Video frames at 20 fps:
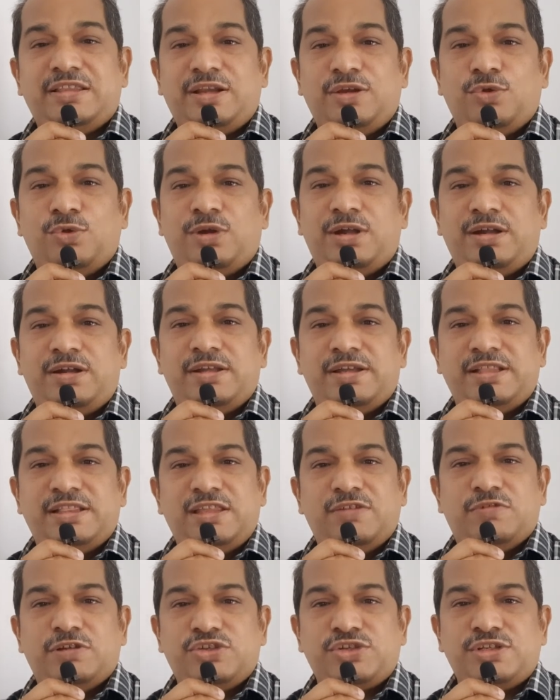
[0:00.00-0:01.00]
Telugu, and
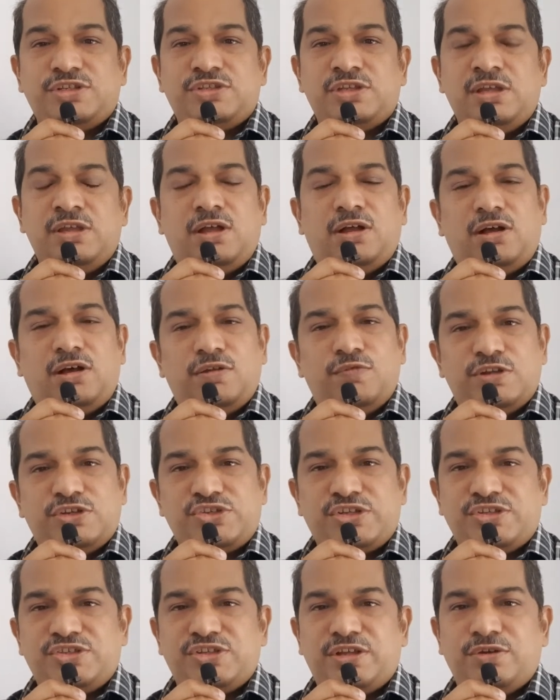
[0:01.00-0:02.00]
Hindi versions. All
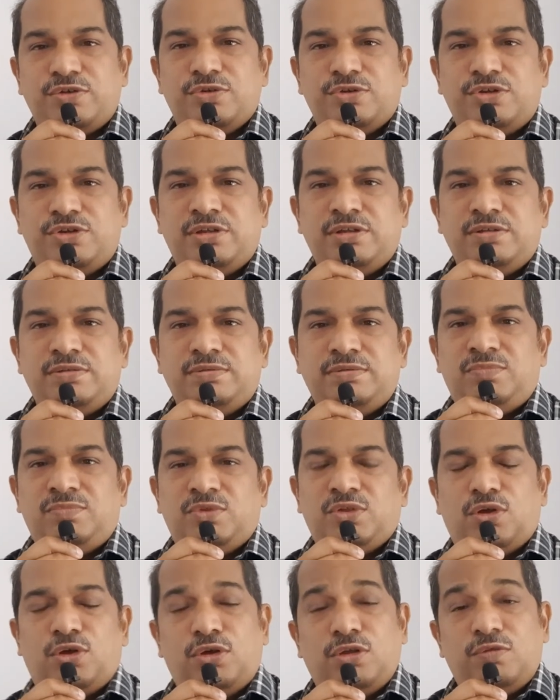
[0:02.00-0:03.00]
versions are good.
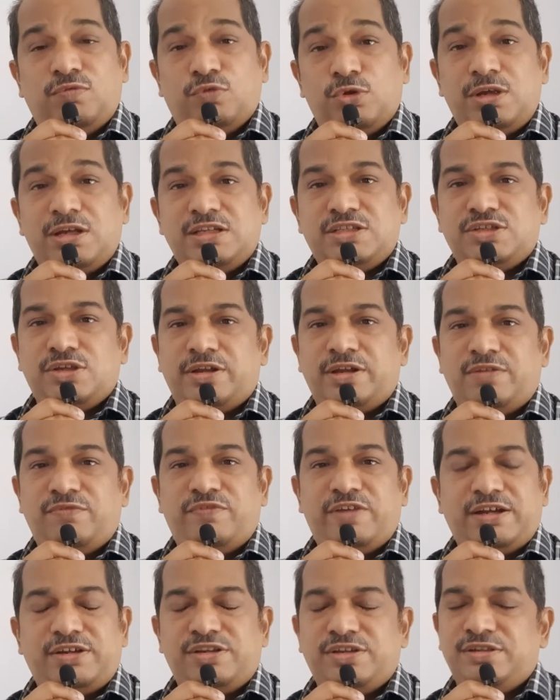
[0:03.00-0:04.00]
All vocals are, in
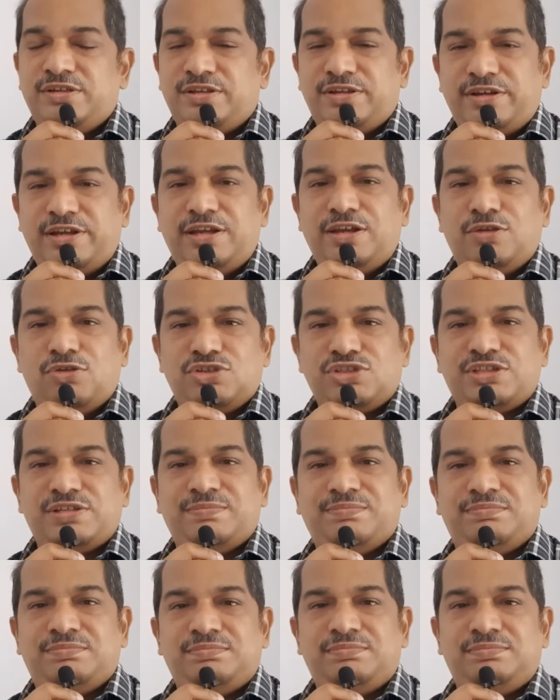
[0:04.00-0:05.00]
fact, really
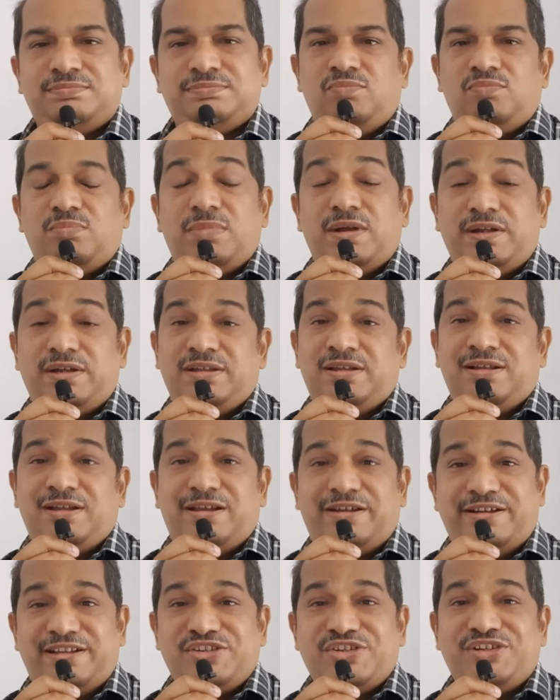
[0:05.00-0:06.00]
awesome. But
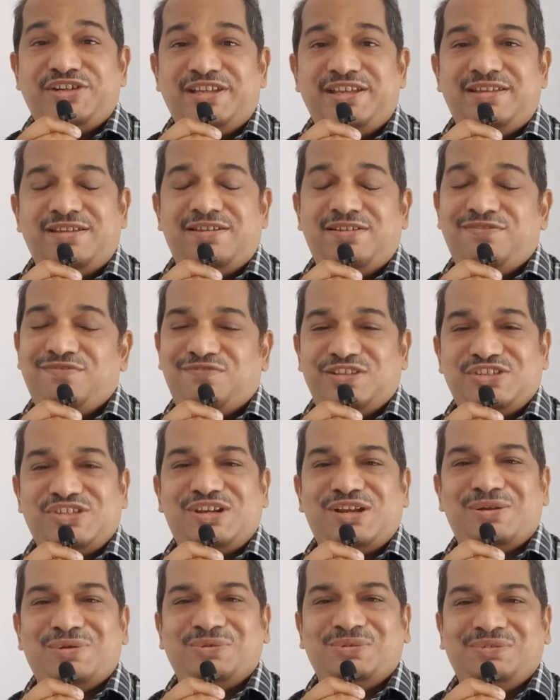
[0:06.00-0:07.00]
Aarna Shetty First
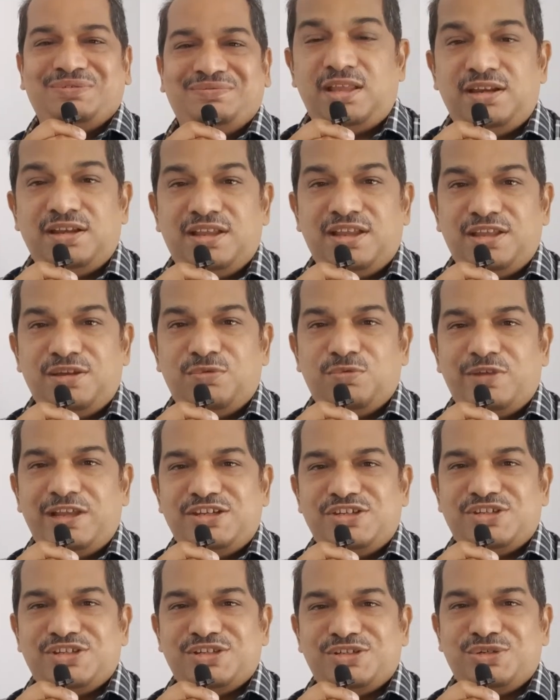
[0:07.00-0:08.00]
Love. In keen
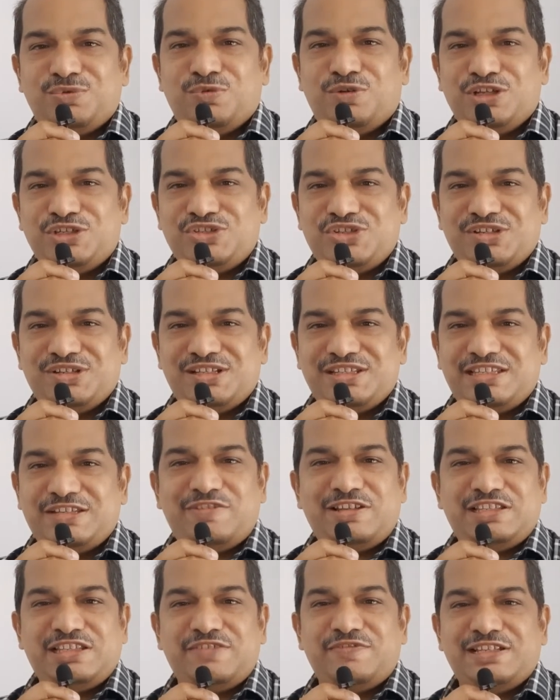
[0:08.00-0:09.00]
wait uh, to watch
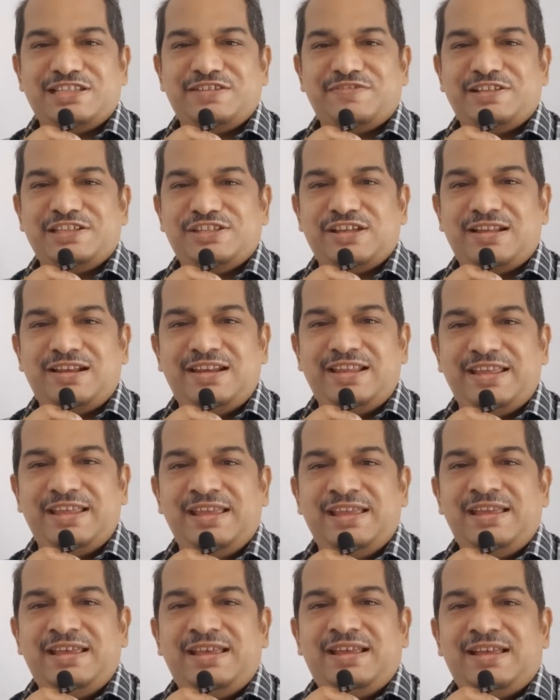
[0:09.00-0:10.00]
777 uh, Charlie
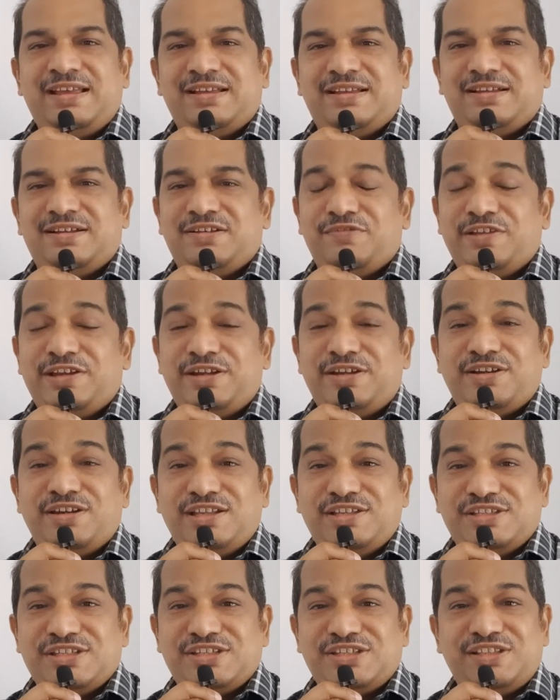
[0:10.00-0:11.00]
uh, when it
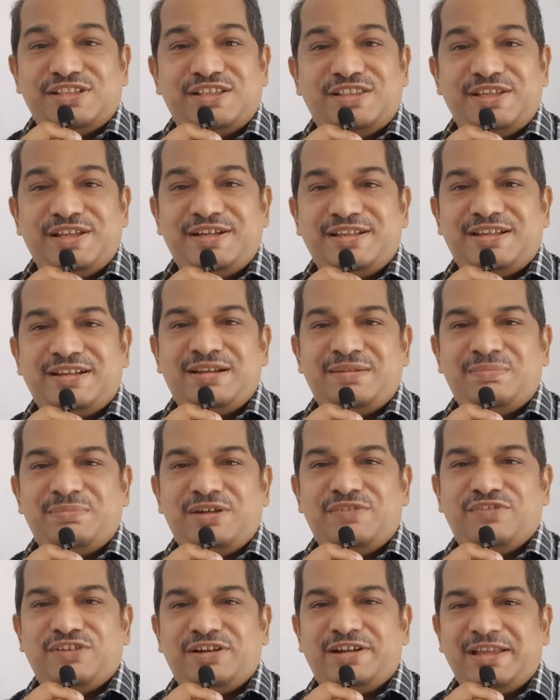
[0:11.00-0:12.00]
releases in the theater,
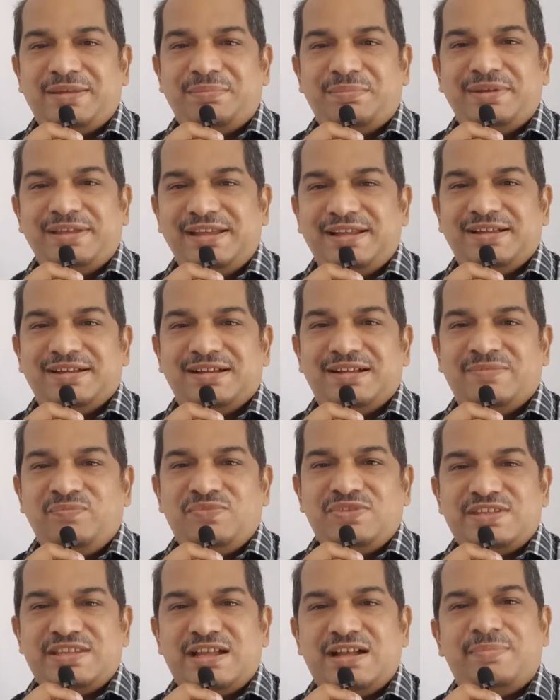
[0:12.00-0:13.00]
but for time being,
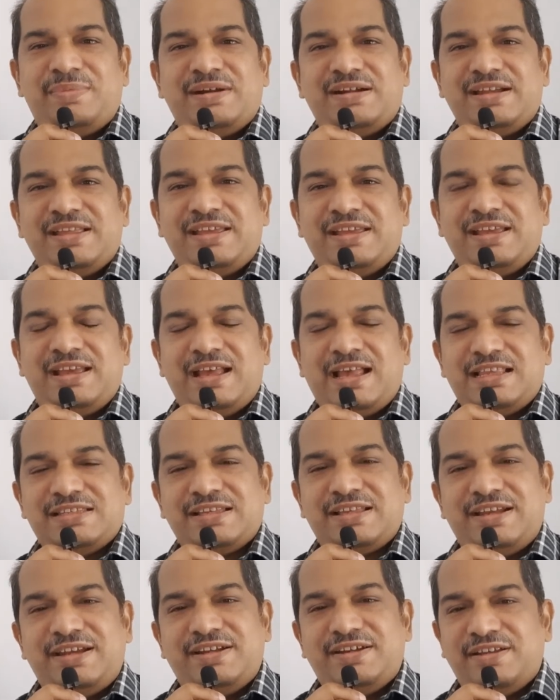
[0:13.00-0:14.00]
Sahapaati has
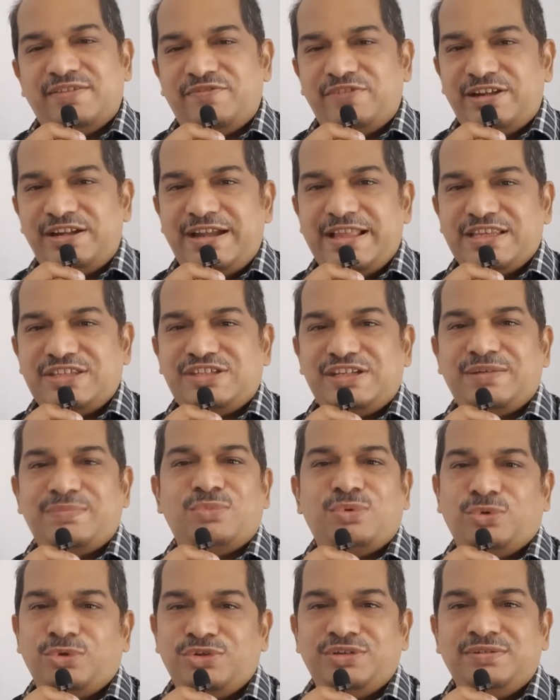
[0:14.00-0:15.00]
created a fantastic
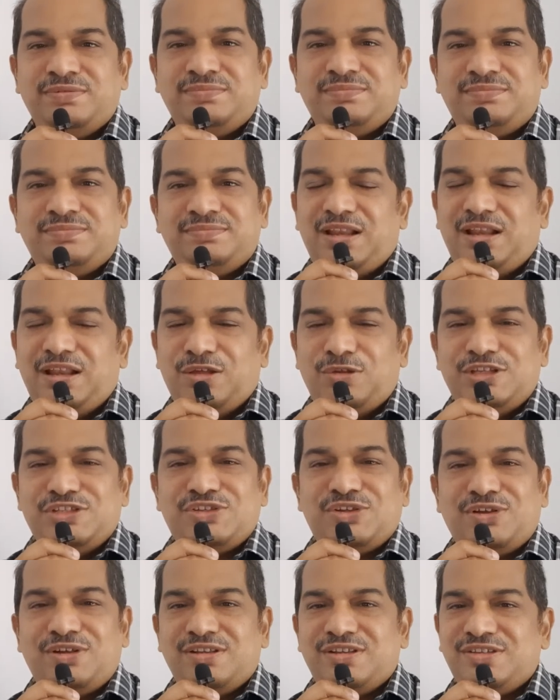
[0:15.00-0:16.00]
mood. Lovely
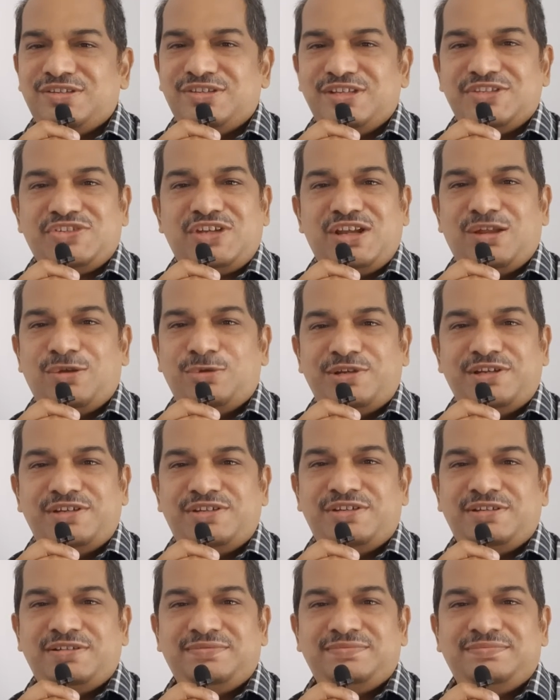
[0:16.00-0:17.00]
song, just loved
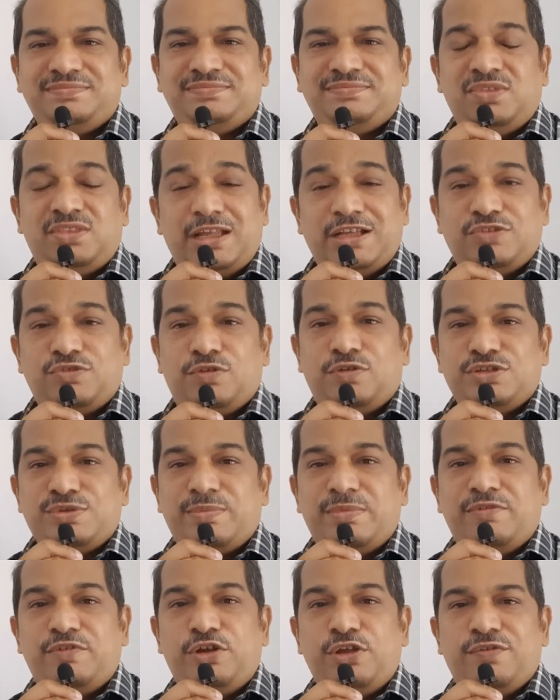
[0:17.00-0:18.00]
it. Thanks for
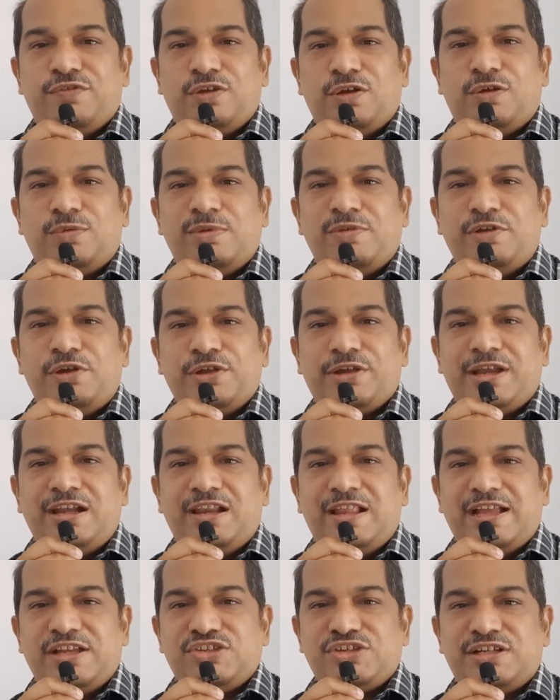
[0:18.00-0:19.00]
watching my video. If you loved my video,
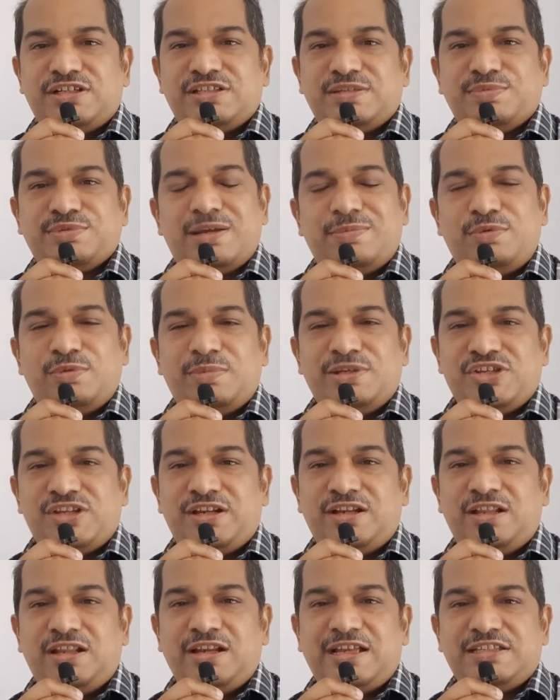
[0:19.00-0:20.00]
kindly like, share and subscribe to my
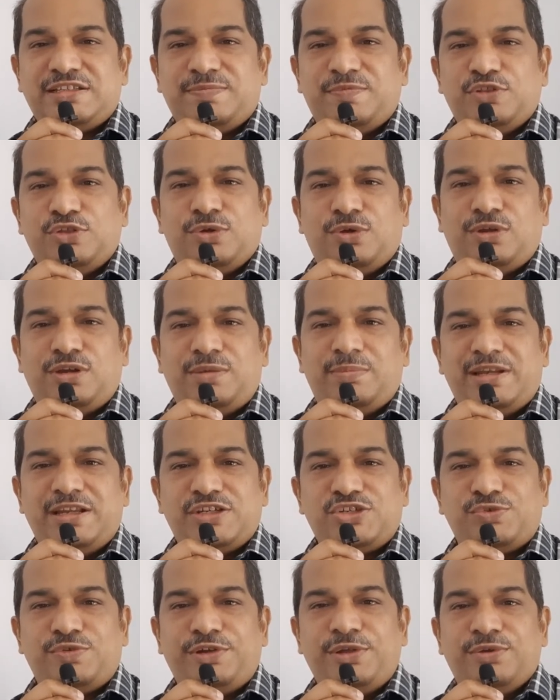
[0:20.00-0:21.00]
channel. I'll catch up with you all in my
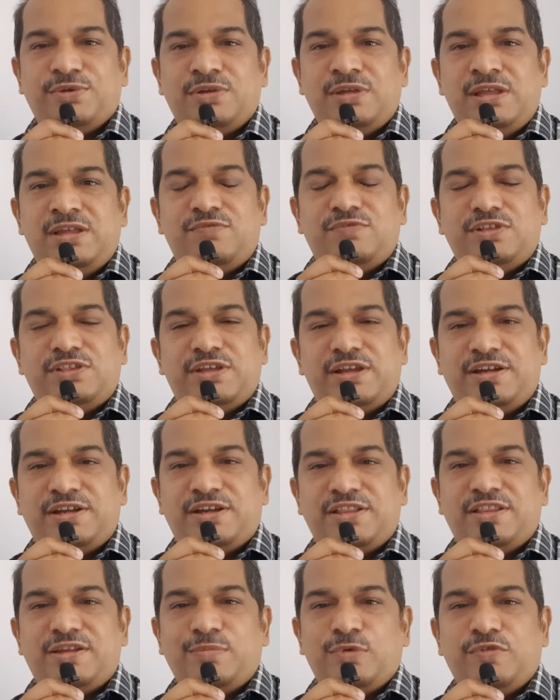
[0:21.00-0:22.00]
next video with yet
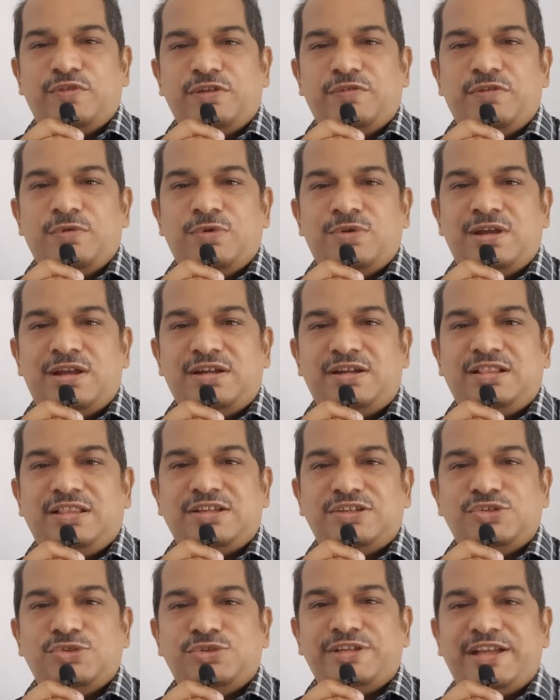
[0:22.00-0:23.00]
another movie review. Until
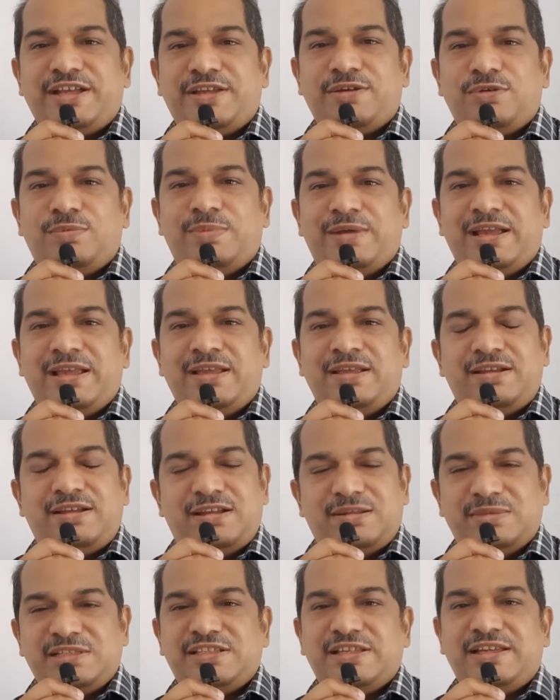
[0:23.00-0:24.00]
then, do take care. Goodbye.
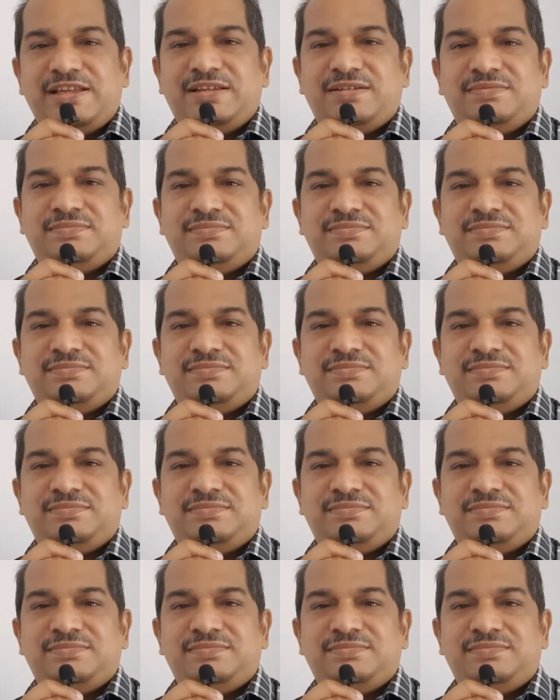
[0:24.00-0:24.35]
Namaste.